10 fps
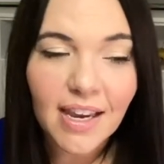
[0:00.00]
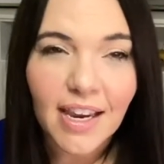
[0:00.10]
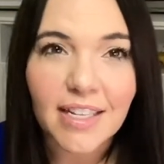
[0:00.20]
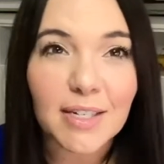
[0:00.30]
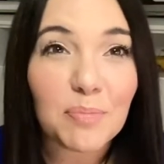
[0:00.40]

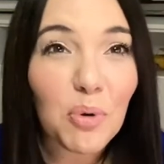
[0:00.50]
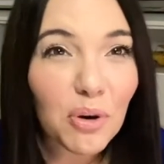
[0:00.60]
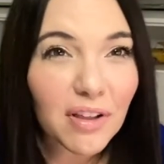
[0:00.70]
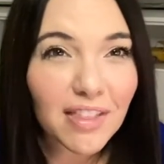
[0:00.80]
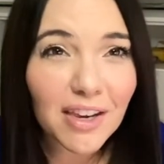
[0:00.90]
It's
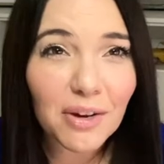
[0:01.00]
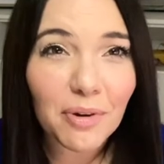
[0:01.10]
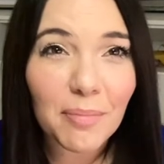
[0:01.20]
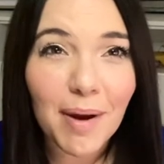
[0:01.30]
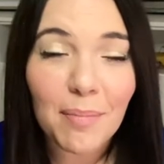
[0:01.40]
important that you
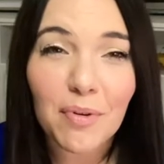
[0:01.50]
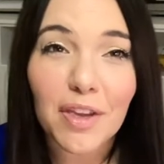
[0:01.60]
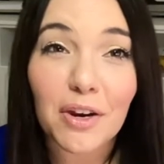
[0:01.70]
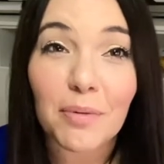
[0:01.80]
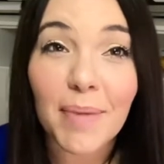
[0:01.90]
remember that
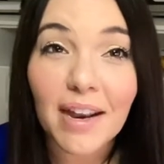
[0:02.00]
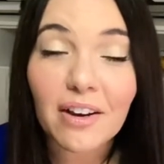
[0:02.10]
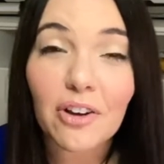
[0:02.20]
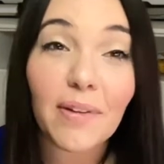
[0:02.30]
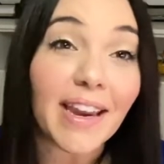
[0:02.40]
your
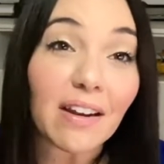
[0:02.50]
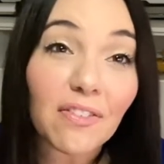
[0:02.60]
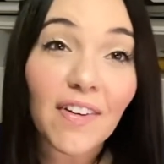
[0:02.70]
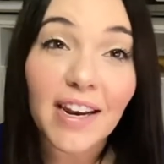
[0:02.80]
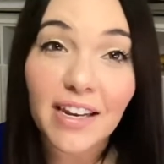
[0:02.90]
medical and
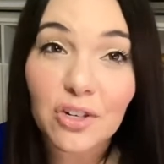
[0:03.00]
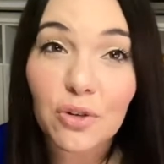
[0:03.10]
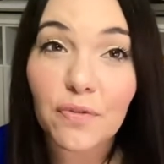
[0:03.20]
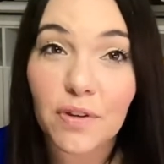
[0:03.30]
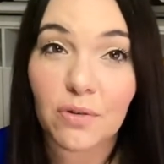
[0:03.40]

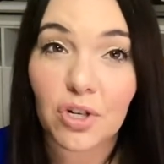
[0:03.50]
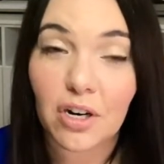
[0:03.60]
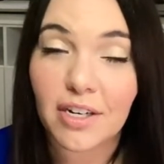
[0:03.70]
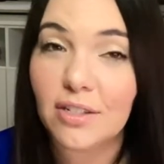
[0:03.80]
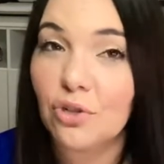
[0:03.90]
financial
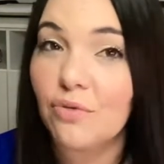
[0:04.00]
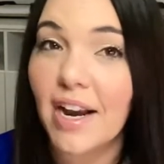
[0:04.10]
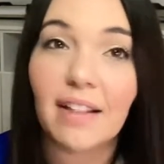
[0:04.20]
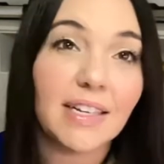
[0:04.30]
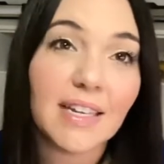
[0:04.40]
future is
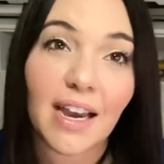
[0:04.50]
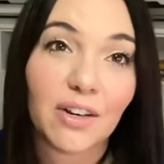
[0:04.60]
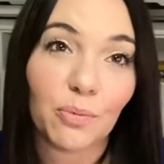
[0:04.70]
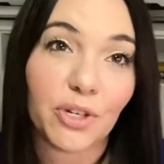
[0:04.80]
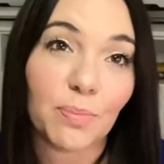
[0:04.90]
directly tied
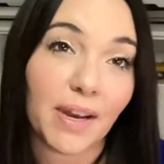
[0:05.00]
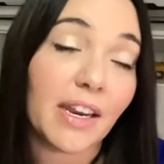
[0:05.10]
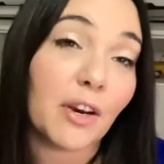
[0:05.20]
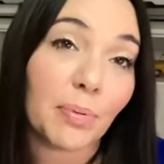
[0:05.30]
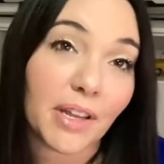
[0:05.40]
to which
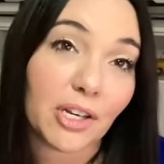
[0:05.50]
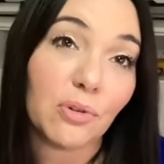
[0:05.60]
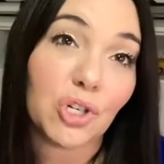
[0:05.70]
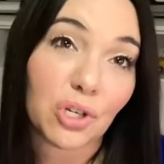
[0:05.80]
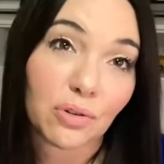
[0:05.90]
Medicare plan you
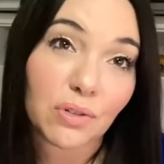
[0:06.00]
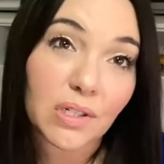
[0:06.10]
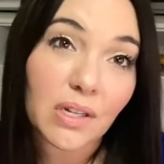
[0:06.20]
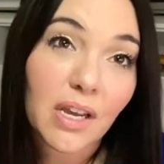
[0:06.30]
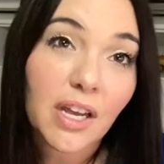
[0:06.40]

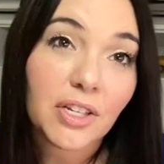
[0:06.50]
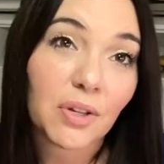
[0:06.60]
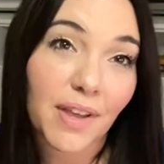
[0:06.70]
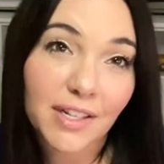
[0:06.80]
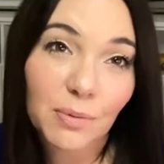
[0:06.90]
choose. So
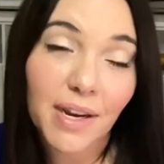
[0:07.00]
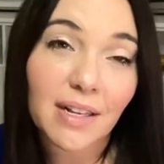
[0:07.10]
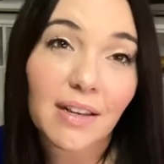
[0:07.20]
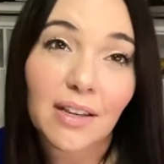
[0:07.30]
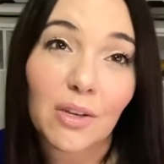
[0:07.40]
that's
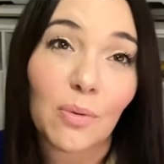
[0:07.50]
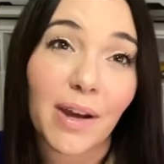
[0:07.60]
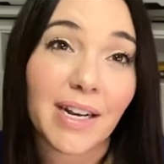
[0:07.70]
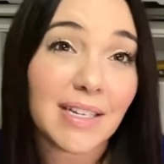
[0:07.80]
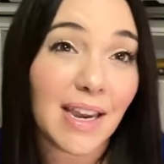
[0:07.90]
why you
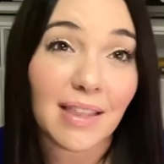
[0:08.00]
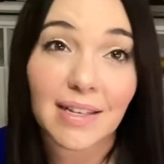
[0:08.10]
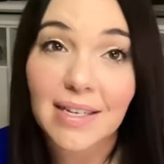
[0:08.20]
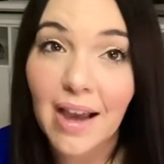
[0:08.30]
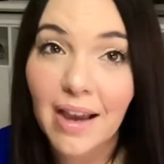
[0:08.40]
want to take the
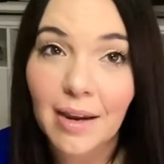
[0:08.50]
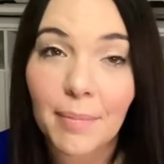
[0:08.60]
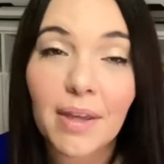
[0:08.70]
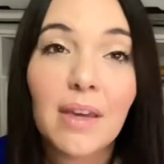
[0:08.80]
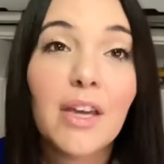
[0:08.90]

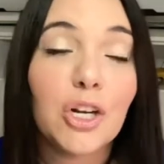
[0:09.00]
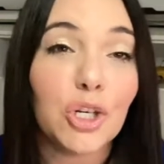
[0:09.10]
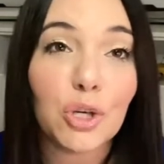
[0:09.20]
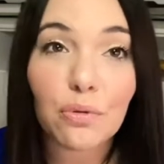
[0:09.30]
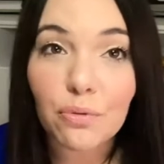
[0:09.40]
time,
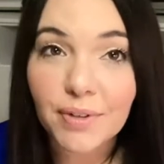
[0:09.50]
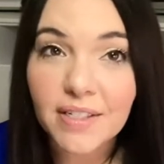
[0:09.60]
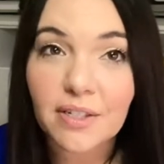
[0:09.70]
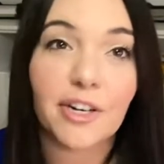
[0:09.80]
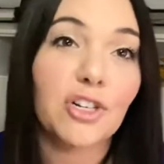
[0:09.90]
do the
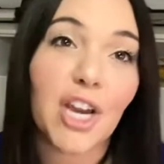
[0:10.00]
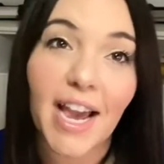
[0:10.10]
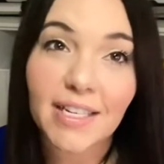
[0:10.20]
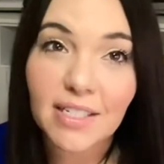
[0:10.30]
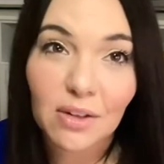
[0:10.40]
research,
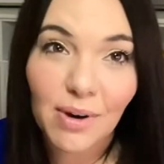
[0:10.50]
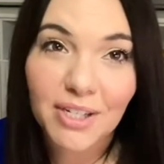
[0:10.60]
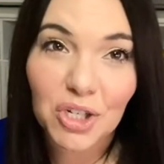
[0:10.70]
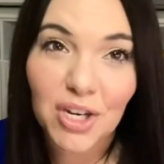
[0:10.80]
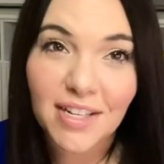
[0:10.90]
ask the
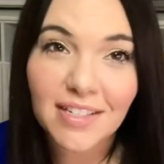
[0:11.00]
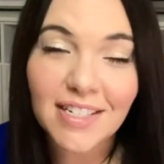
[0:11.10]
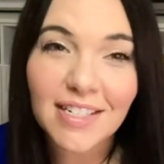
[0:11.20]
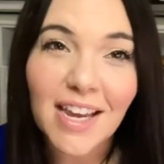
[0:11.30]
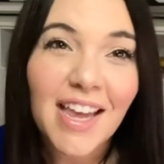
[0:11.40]

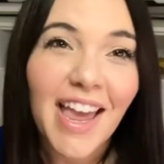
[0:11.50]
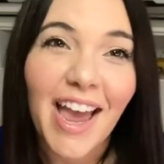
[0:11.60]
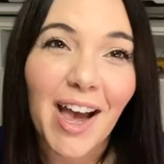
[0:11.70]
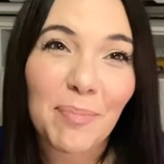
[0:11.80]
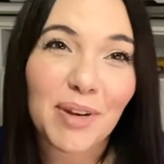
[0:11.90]
questions.
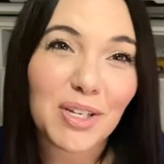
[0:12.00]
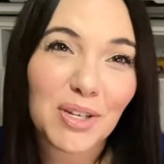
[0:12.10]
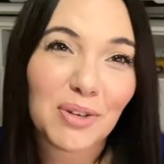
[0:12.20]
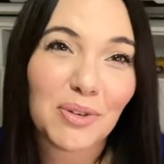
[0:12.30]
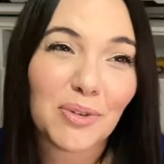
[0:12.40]
Happy
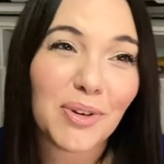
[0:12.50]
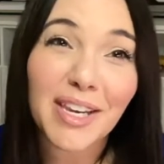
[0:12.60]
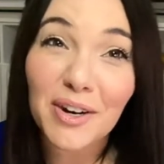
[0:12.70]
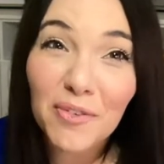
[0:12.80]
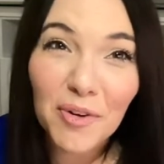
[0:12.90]
to
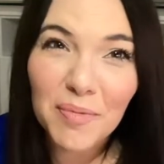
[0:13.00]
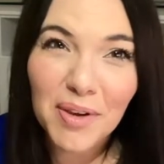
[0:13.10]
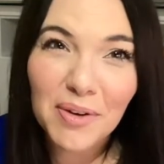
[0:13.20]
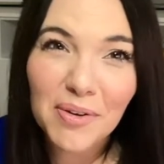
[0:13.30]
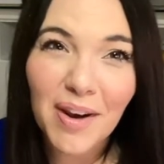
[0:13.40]
hear from
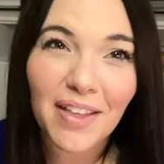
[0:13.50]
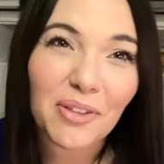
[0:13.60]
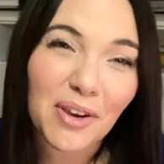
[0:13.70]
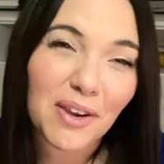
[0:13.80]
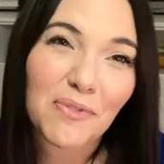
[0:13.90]
you and
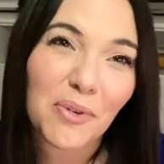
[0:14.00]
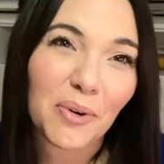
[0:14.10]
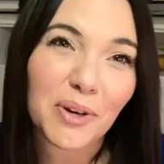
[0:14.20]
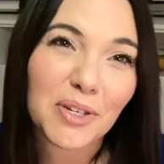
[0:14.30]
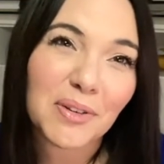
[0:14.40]
looking
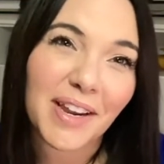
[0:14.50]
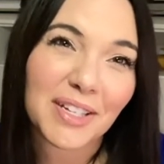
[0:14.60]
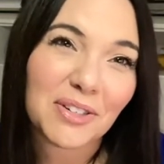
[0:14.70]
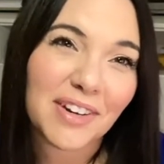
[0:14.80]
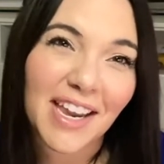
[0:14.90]
forward to
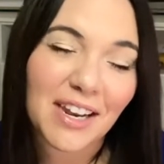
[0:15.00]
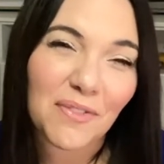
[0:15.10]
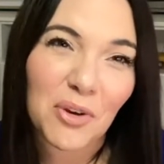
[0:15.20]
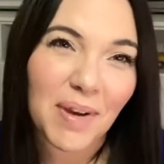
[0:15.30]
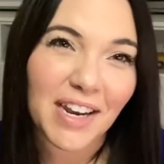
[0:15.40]
answering any of
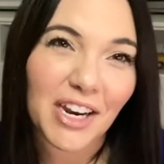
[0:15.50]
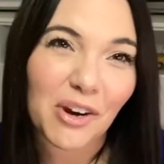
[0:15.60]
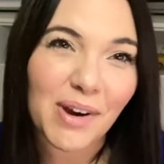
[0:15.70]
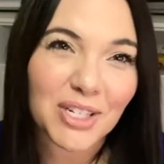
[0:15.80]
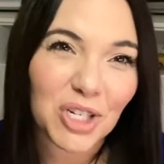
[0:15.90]
your Medicare
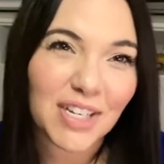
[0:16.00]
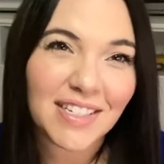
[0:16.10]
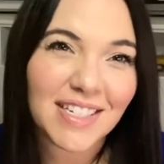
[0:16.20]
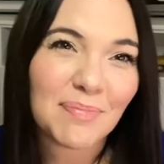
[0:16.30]
questions,